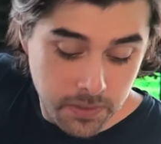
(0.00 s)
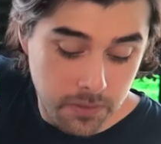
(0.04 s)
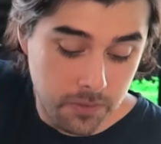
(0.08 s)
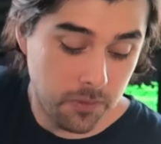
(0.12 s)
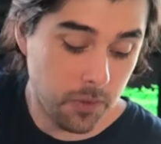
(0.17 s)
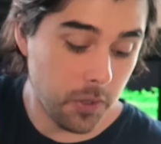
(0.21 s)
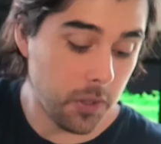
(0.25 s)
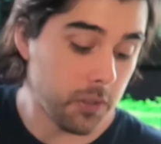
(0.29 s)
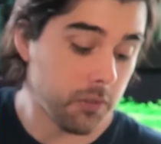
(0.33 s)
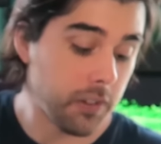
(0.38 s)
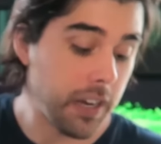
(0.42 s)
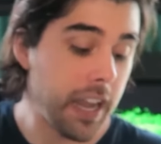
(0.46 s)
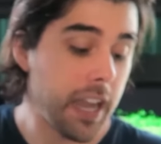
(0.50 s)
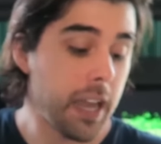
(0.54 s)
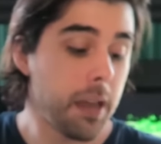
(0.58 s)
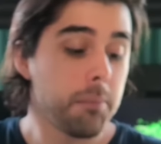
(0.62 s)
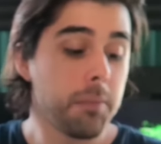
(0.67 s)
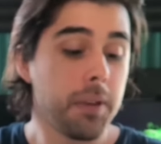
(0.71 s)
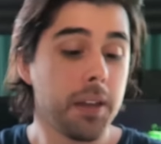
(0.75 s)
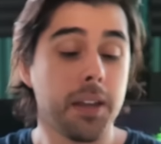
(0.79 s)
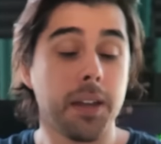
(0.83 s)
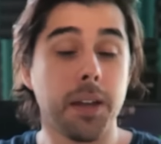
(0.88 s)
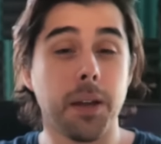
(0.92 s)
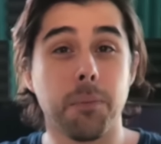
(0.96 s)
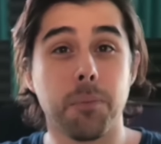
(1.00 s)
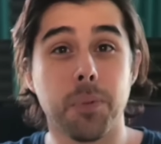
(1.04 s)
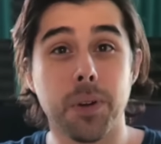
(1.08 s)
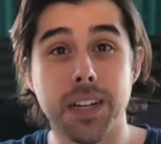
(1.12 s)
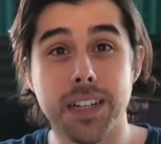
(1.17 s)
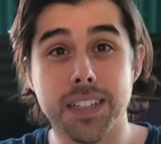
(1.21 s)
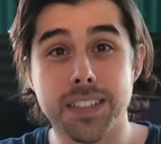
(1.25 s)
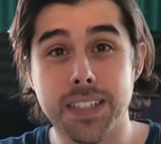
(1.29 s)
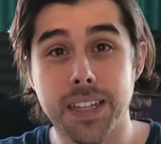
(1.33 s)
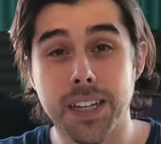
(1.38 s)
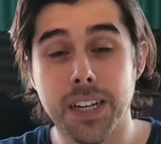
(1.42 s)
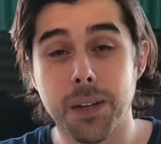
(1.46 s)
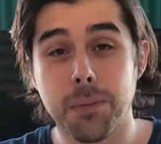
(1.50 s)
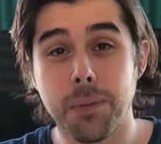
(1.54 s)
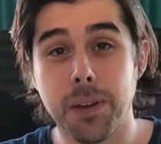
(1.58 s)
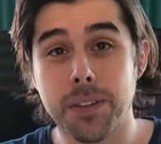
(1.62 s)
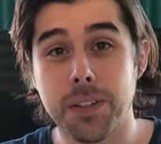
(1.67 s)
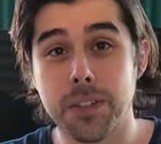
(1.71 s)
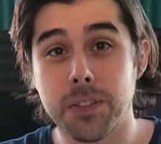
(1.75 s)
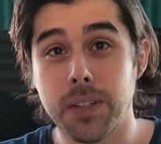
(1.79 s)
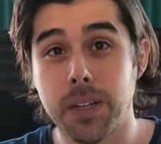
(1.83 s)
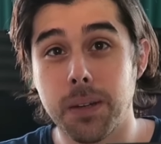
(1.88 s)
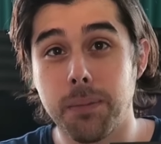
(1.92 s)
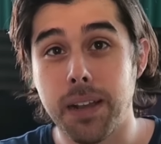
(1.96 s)
For the RAM, I'm pretty excited about
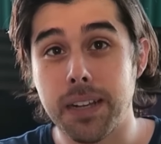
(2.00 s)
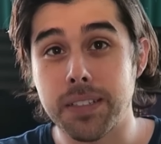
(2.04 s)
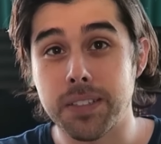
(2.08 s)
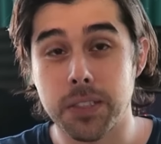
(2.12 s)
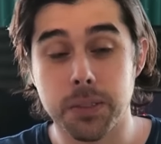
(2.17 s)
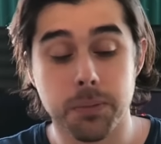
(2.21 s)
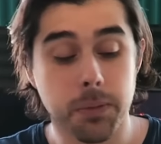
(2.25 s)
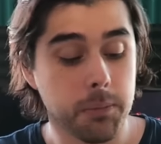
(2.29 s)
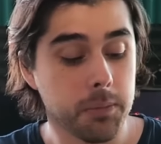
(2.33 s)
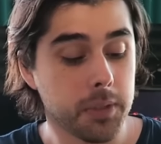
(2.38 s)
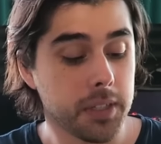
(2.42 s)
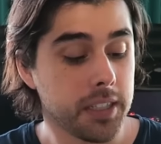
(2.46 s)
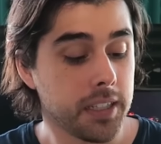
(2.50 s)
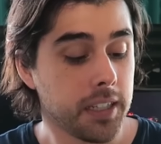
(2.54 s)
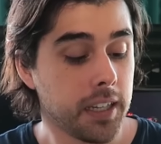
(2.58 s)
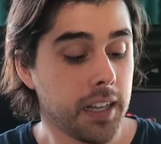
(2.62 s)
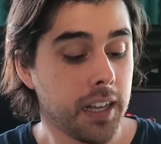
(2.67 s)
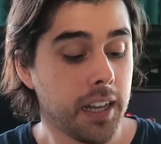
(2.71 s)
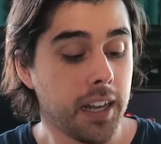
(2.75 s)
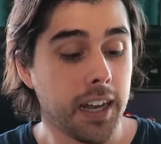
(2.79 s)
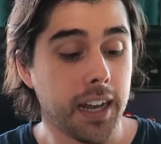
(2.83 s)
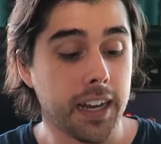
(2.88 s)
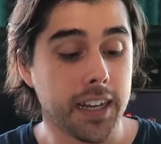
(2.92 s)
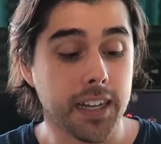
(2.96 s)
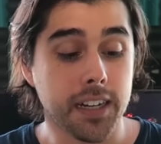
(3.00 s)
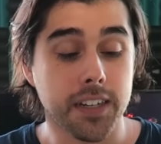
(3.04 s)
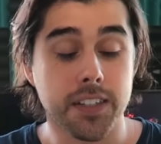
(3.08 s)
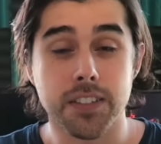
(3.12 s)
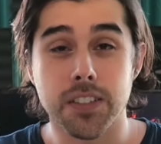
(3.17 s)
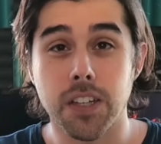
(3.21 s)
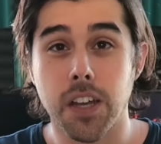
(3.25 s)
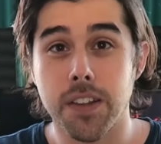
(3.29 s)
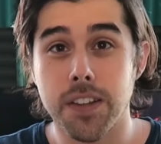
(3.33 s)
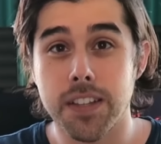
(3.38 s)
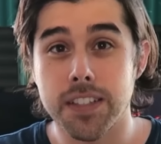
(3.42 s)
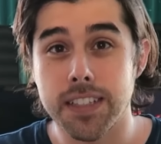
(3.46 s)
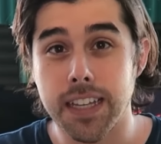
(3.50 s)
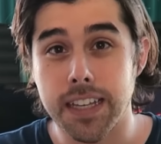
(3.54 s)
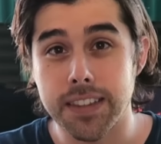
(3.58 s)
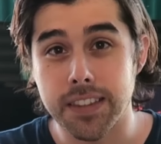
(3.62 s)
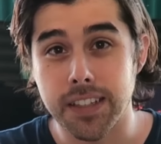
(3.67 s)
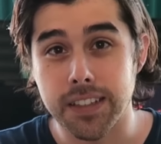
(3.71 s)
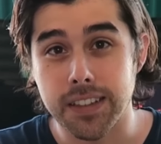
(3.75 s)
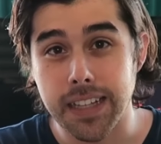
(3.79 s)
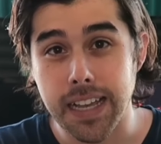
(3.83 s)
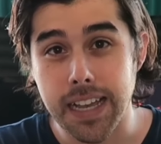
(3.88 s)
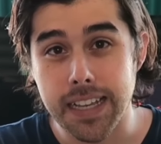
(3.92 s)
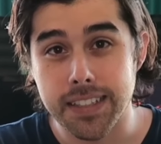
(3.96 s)
this random access memory. I kind of saw this at
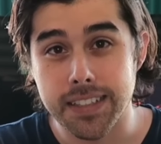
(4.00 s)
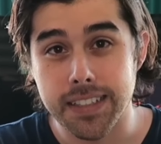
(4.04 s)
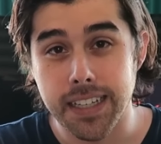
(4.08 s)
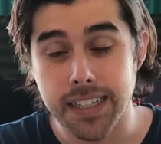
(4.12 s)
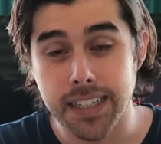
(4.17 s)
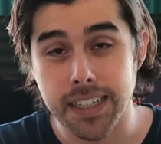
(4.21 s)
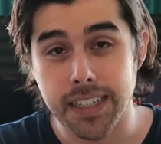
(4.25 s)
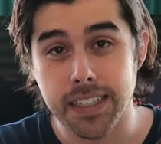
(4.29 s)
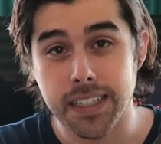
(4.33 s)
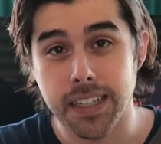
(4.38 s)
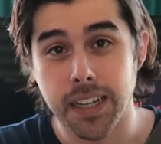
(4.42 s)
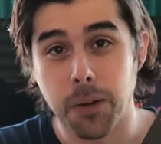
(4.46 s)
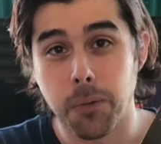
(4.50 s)
the last second.